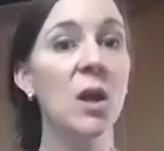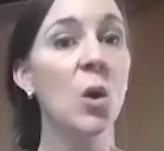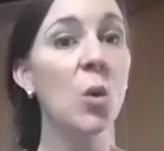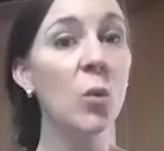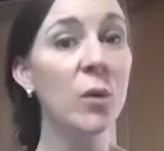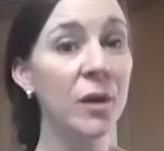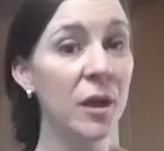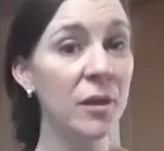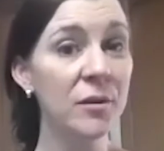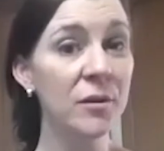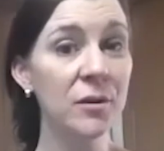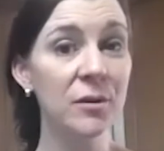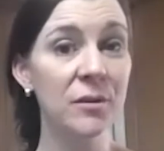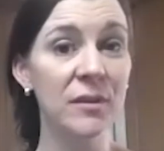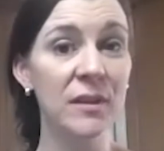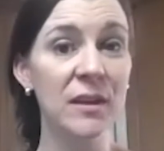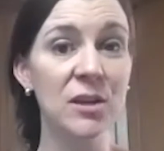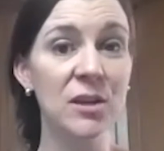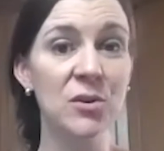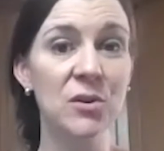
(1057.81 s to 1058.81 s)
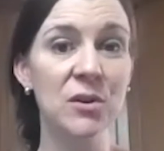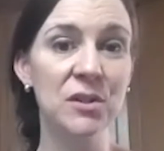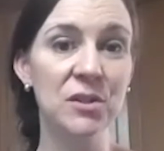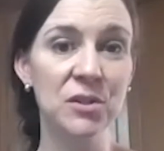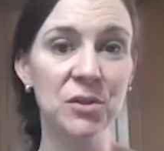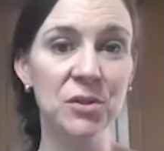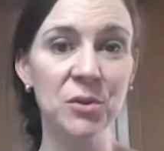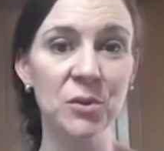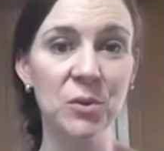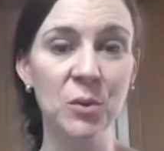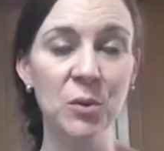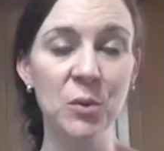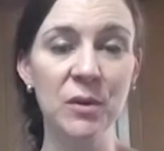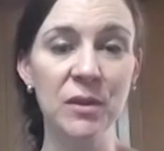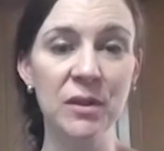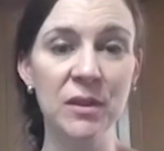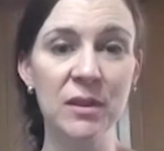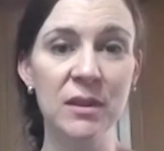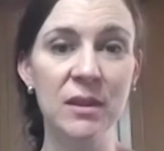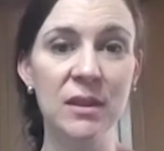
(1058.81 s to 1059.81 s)
One other thing you could do with
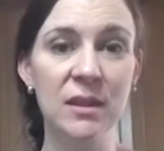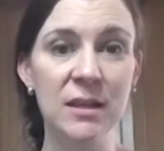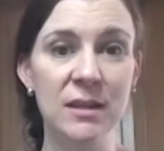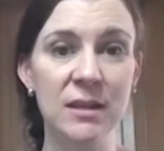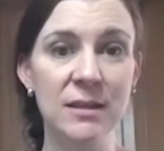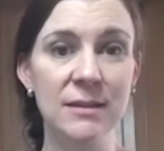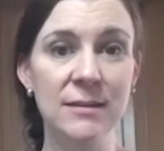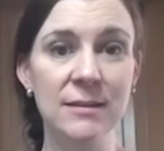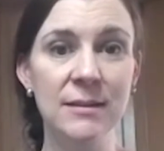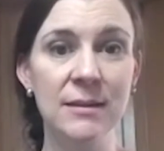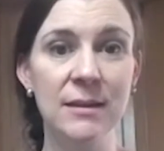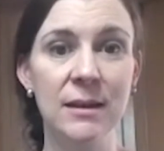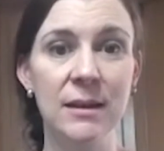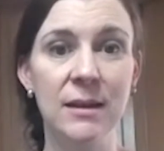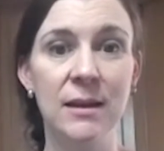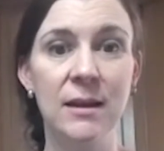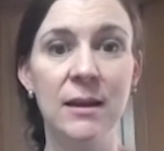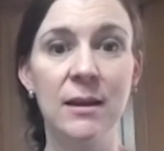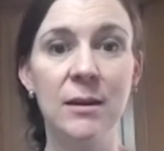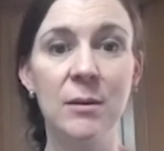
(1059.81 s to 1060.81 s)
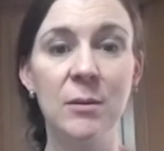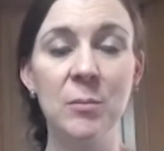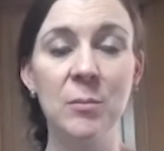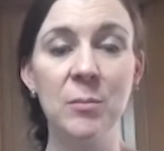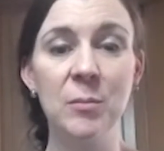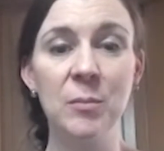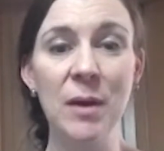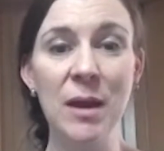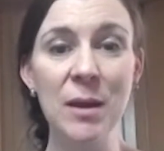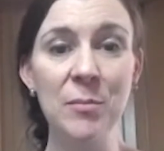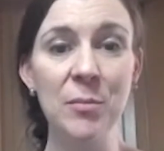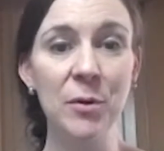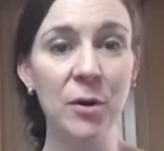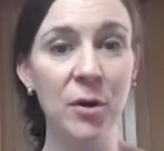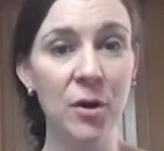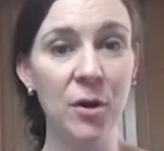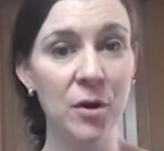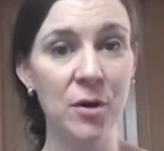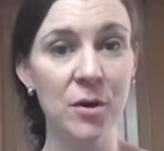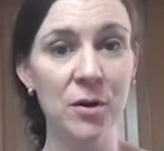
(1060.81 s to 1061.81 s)
these paper
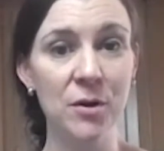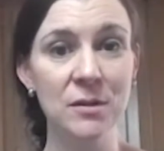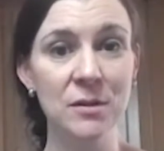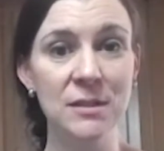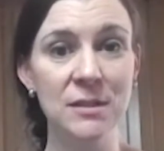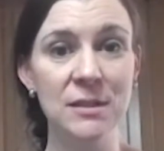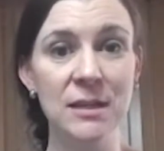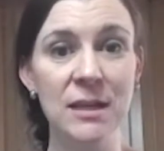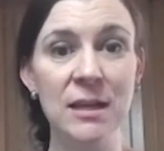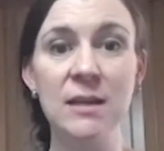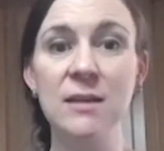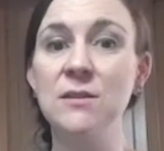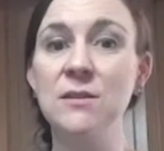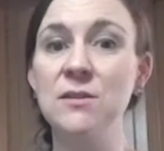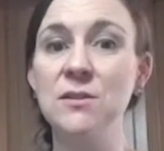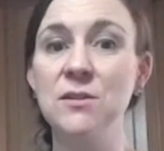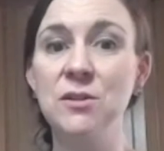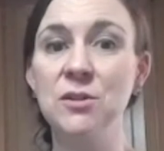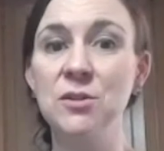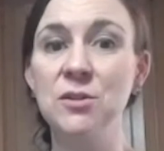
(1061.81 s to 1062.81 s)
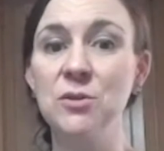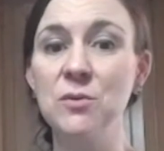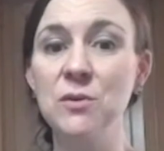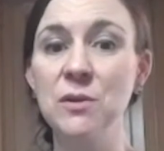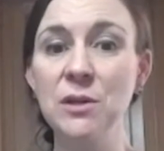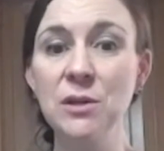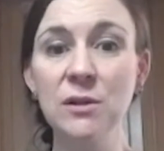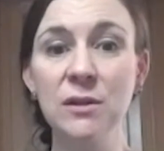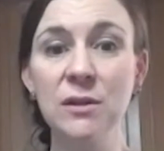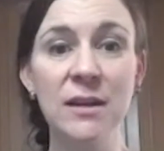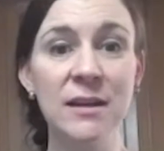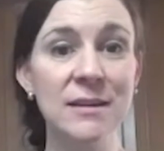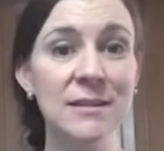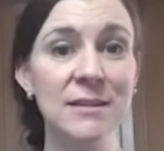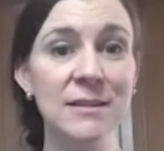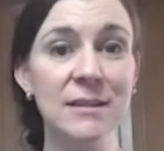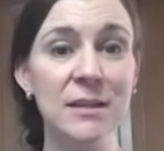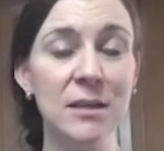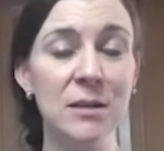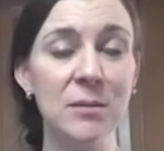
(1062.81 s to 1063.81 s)
cards is to utilize
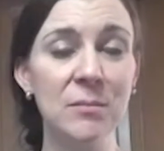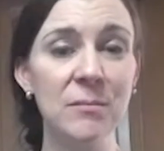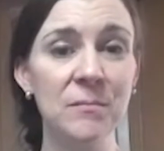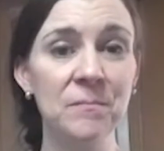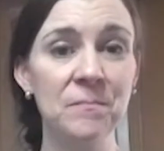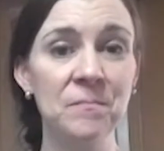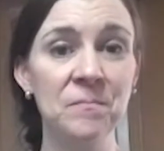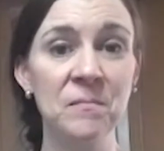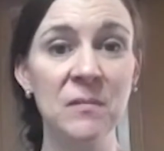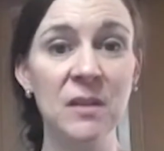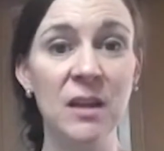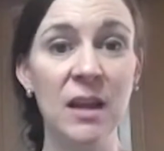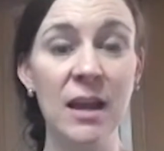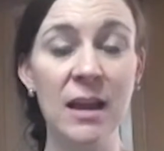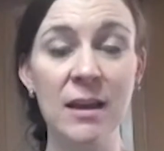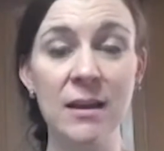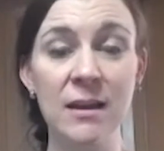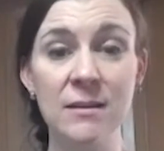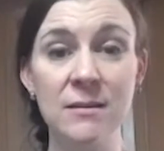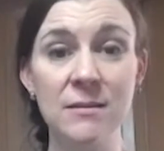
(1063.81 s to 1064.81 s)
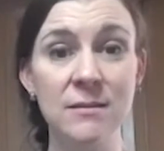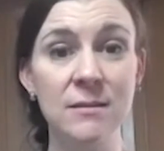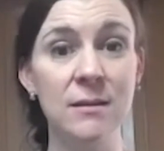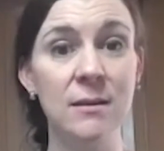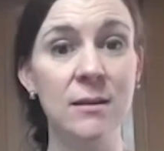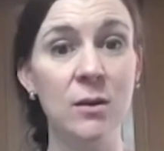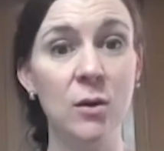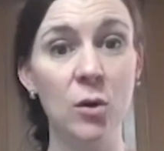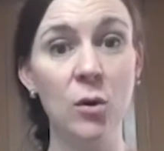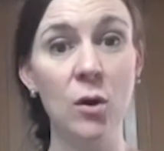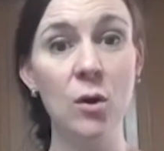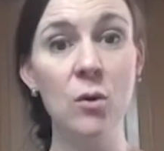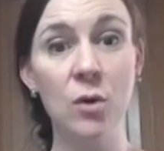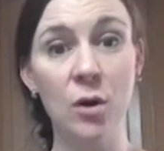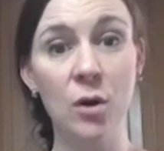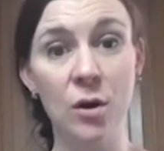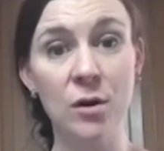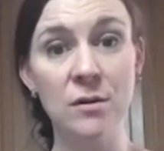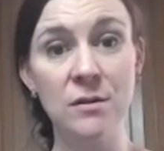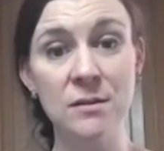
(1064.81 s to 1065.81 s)
them as grow
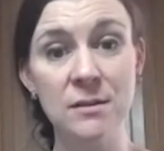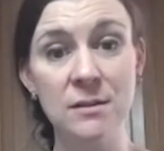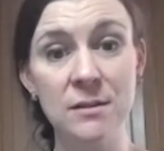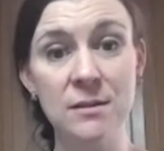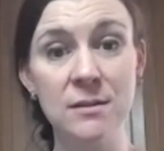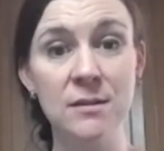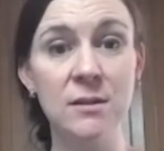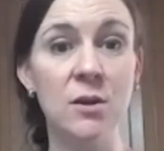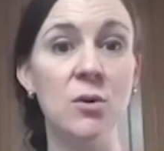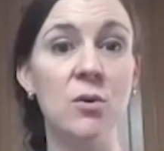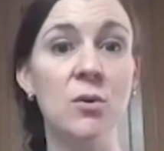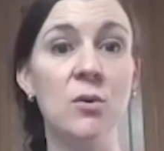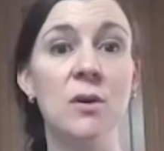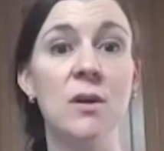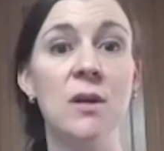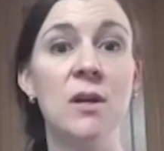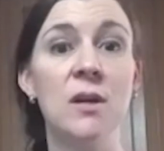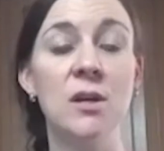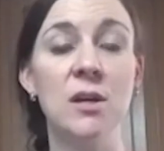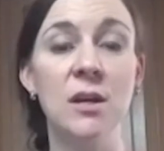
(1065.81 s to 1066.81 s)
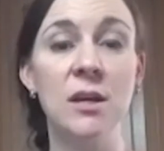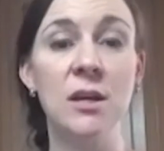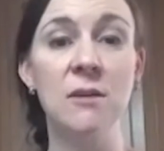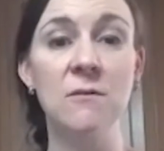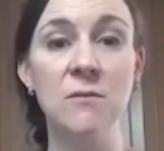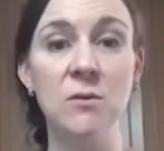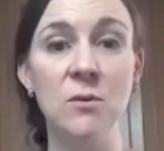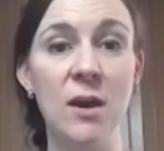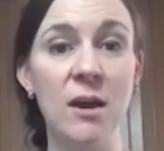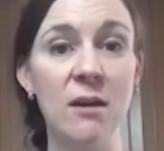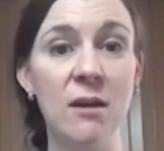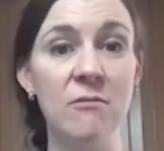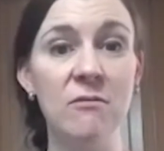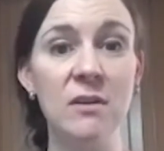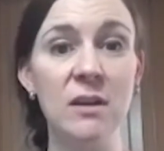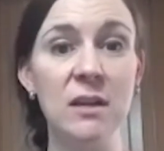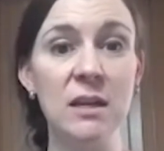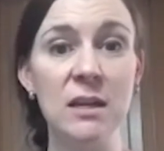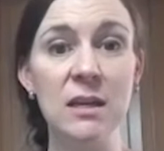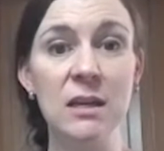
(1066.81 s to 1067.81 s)
cards. So if you have
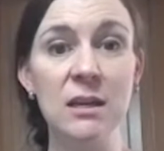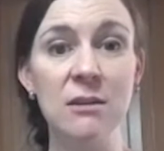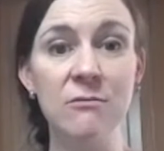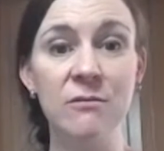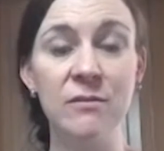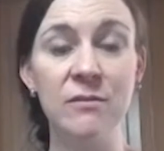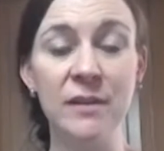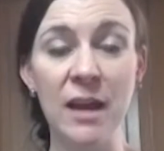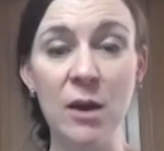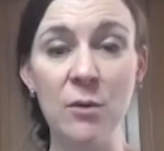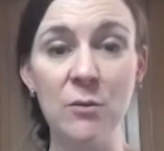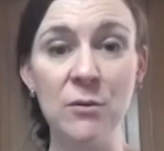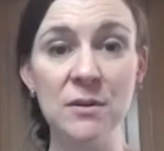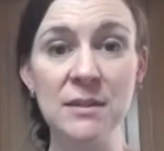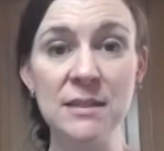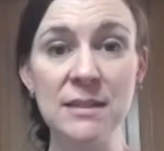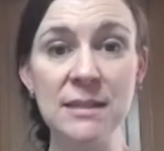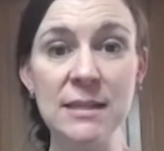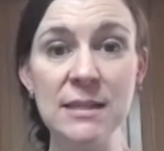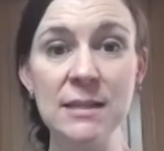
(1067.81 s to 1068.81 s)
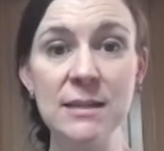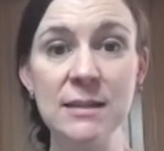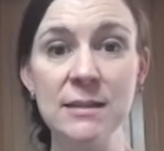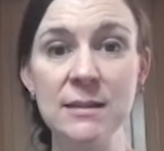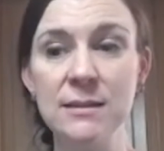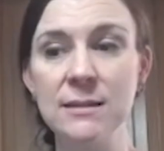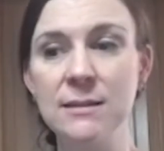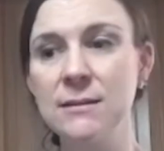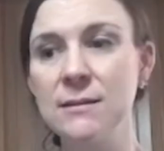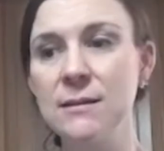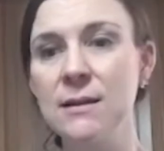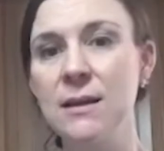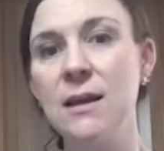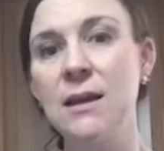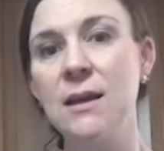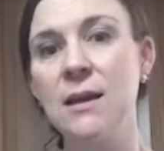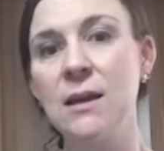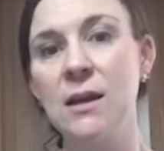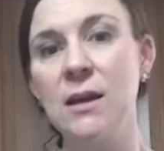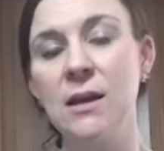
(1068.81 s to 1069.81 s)
any flower seeds,
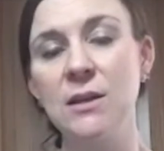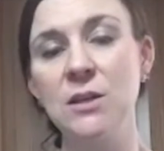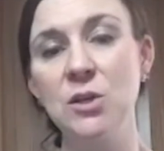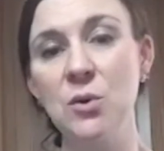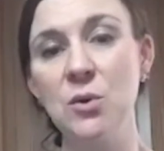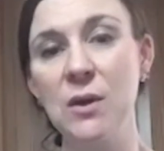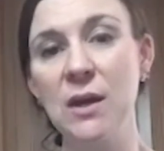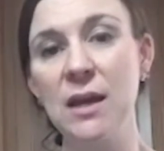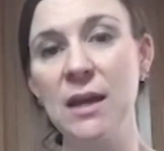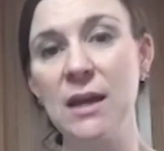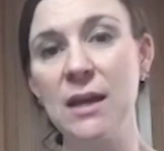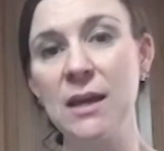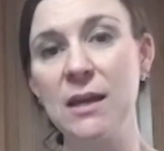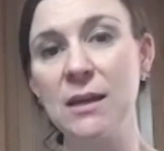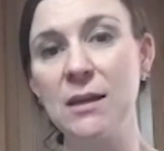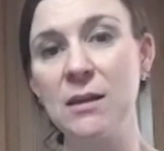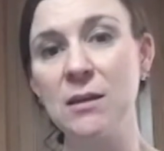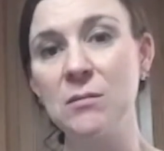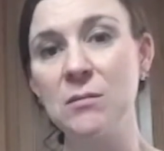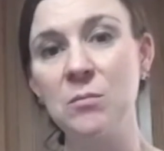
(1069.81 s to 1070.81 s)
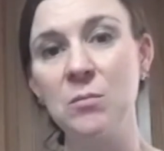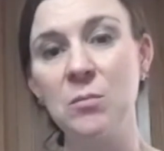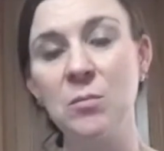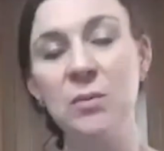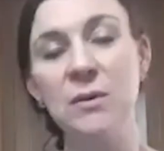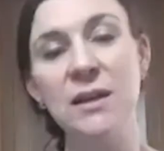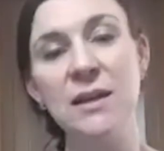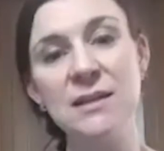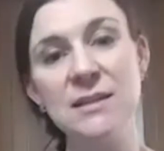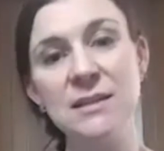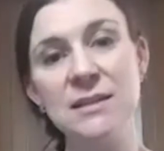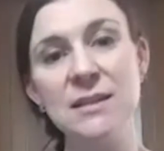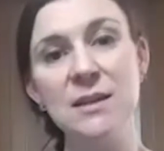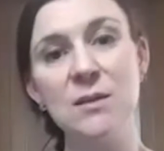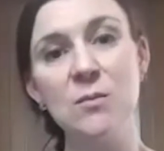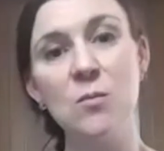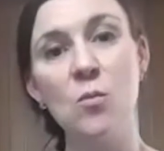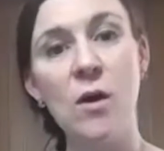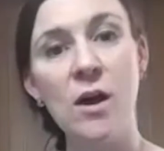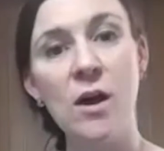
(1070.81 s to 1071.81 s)
you can place
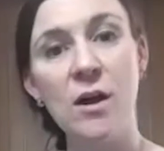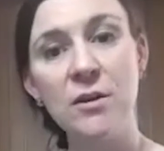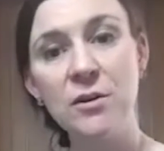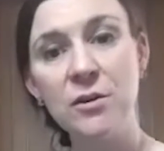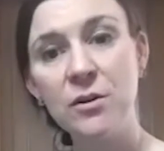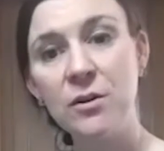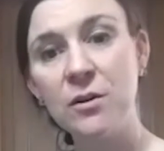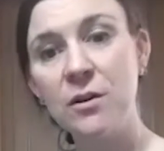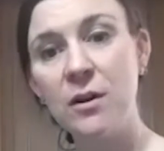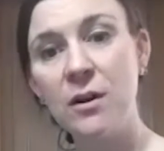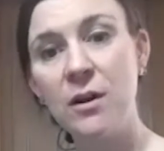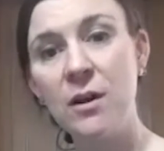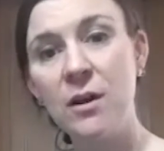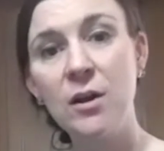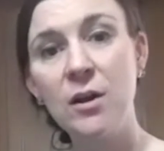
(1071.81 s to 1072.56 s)
them while your